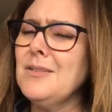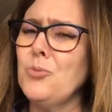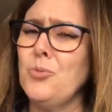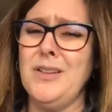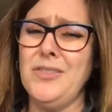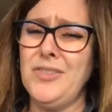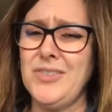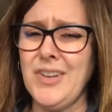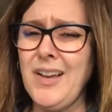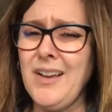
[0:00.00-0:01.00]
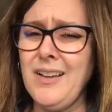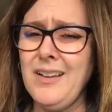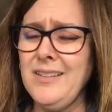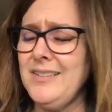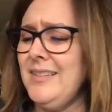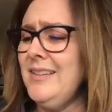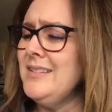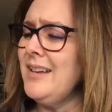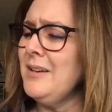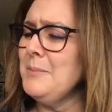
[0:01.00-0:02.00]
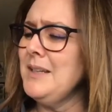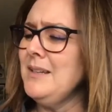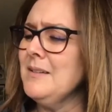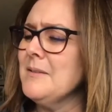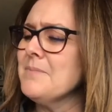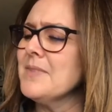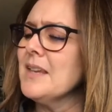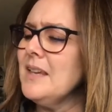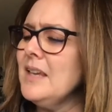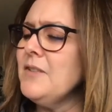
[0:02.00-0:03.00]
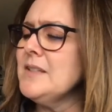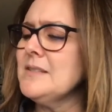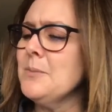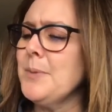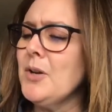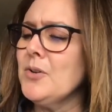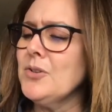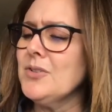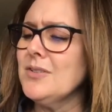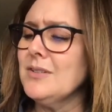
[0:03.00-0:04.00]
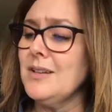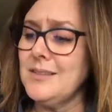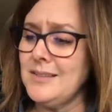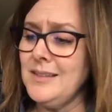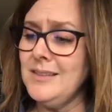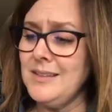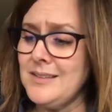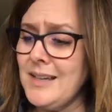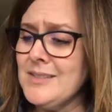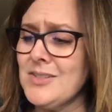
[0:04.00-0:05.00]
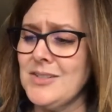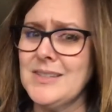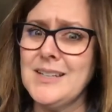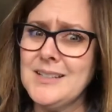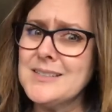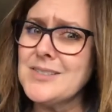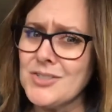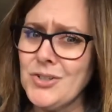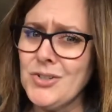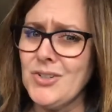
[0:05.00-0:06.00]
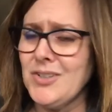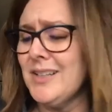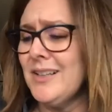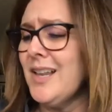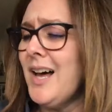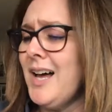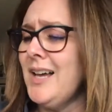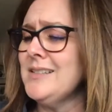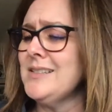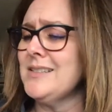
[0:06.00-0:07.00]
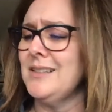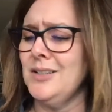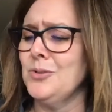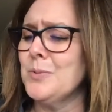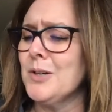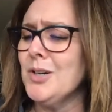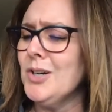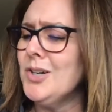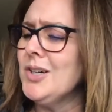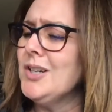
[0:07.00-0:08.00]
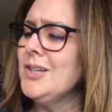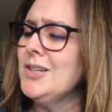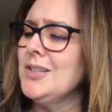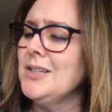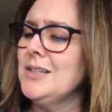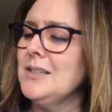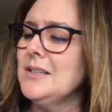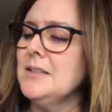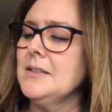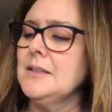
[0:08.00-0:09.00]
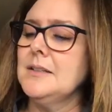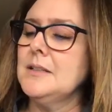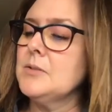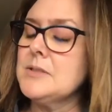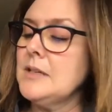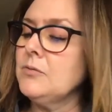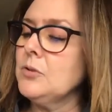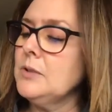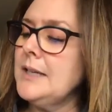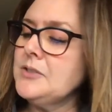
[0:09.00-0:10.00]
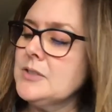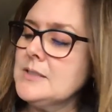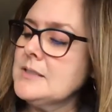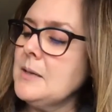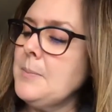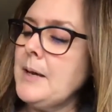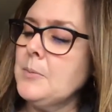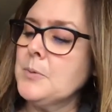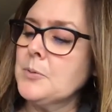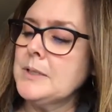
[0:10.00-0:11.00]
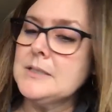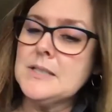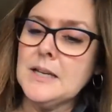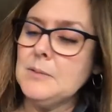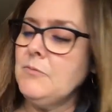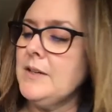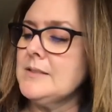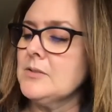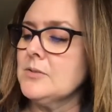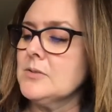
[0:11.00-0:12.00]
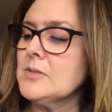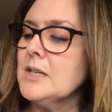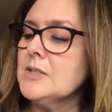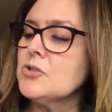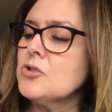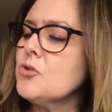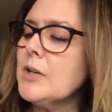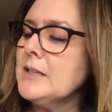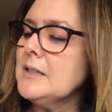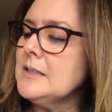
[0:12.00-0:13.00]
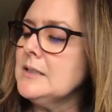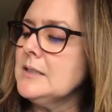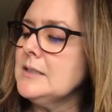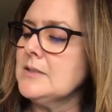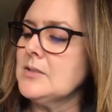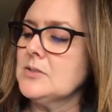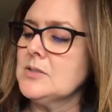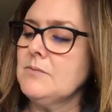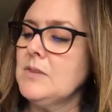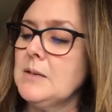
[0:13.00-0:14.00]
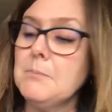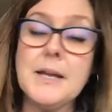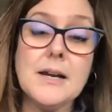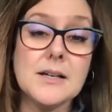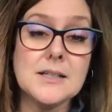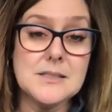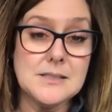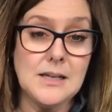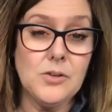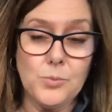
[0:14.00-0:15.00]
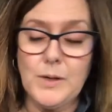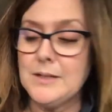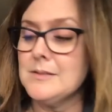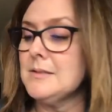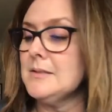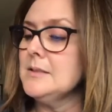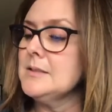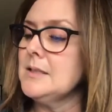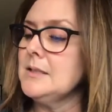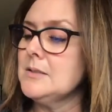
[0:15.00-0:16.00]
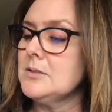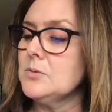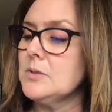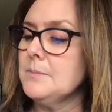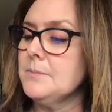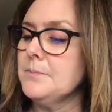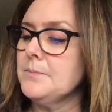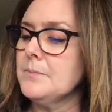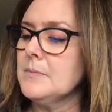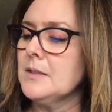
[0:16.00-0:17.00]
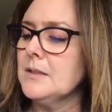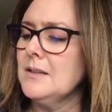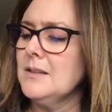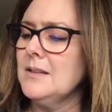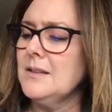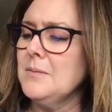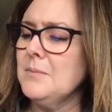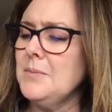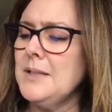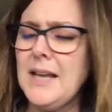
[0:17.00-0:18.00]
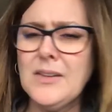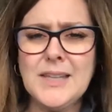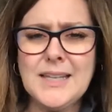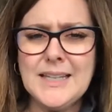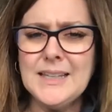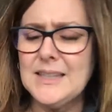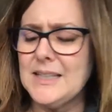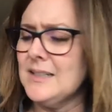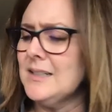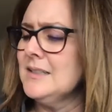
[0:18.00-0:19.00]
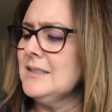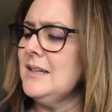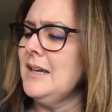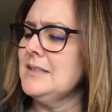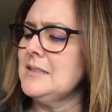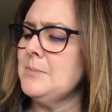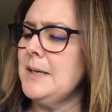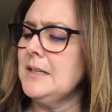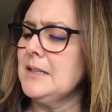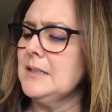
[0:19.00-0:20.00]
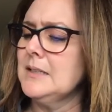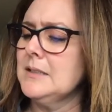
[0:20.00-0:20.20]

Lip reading: Well, duh, said Tommy. If it's a boat, it's in the desert, then it's totally lost, little bro. There were several legends about maritime vessels stranded in the deserts of the American Southwest, said Storm. But how'd they get there? Asked Beck.